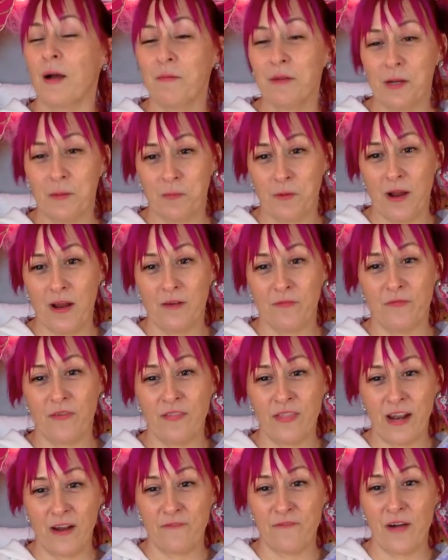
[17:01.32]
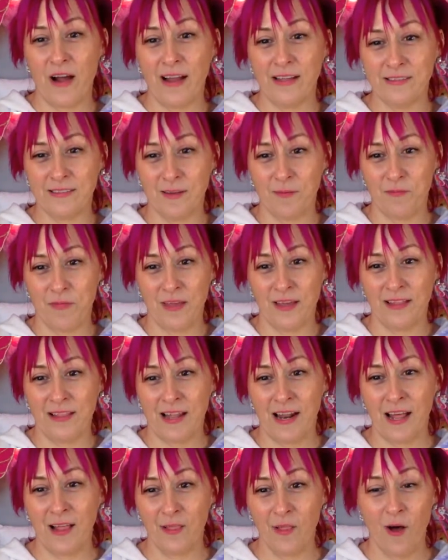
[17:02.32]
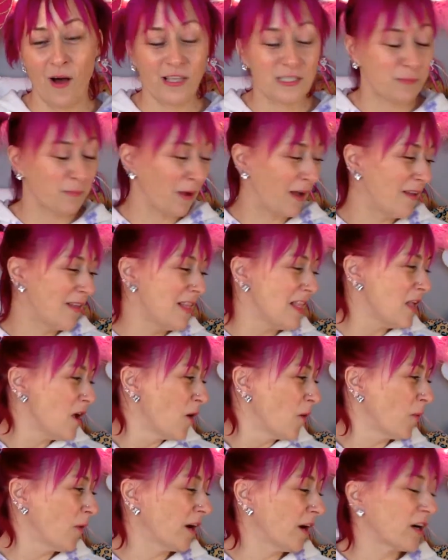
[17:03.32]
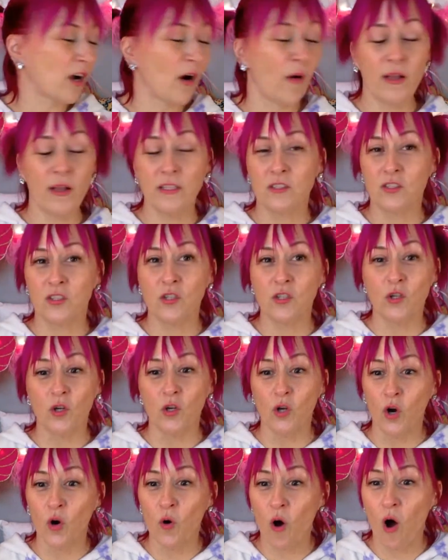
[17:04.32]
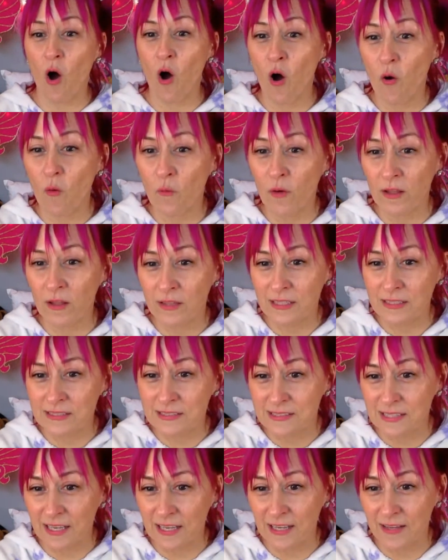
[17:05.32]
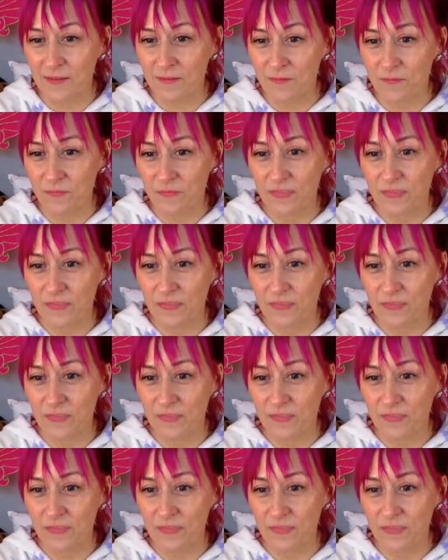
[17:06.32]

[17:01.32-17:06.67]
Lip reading: going to pray that I find something that I lost. But we are going to, let's see.